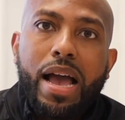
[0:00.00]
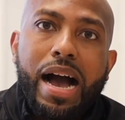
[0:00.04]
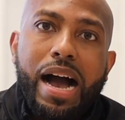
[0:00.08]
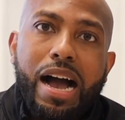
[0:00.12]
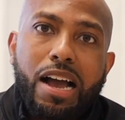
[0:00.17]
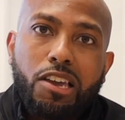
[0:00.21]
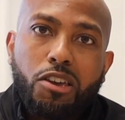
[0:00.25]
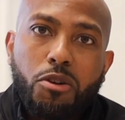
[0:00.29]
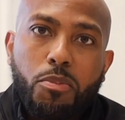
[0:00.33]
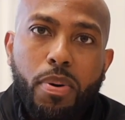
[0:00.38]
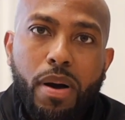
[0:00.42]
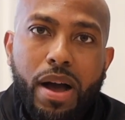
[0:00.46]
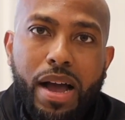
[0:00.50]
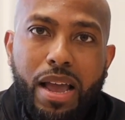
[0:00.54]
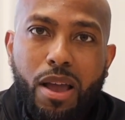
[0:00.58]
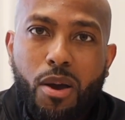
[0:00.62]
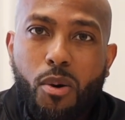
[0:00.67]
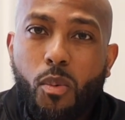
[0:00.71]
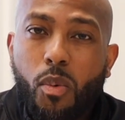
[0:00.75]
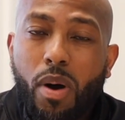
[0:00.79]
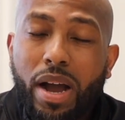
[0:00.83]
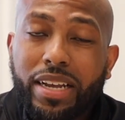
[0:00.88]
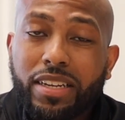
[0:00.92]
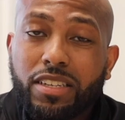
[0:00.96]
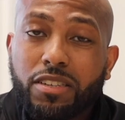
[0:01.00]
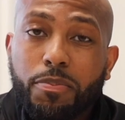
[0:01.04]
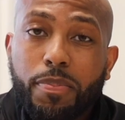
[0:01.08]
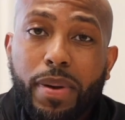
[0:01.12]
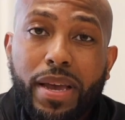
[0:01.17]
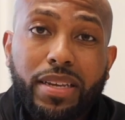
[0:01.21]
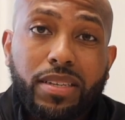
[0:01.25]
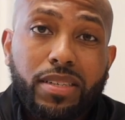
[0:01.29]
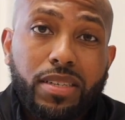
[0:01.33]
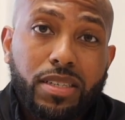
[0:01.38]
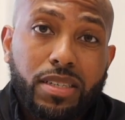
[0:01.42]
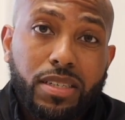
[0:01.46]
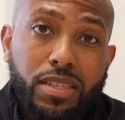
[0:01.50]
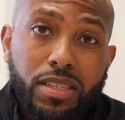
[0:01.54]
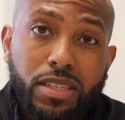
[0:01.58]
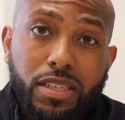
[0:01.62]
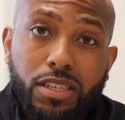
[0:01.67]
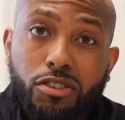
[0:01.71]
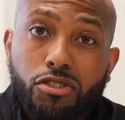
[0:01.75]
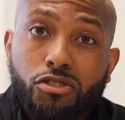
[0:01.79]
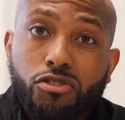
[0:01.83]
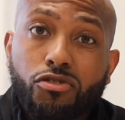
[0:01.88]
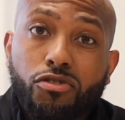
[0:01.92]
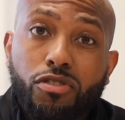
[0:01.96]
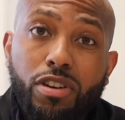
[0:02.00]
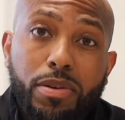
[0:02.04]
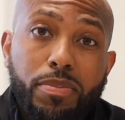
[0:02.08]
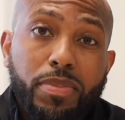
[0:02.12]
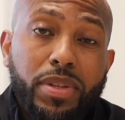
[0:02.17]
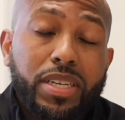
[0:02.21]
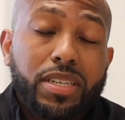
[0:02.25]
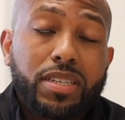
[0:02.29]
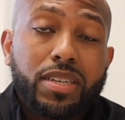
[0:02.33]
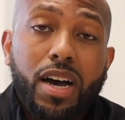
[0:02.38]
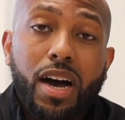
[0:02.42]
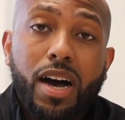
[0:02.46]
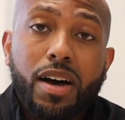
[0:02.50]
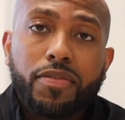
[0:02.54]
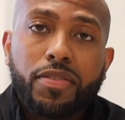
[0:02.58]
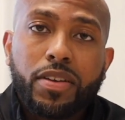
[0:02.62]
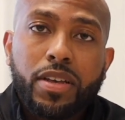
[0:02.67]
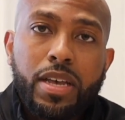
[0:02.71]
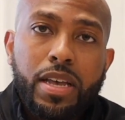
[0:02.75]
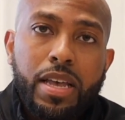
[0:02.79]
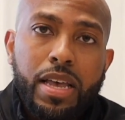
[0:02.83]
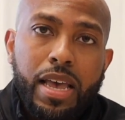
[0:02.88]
occupying white spaces is extremely tough.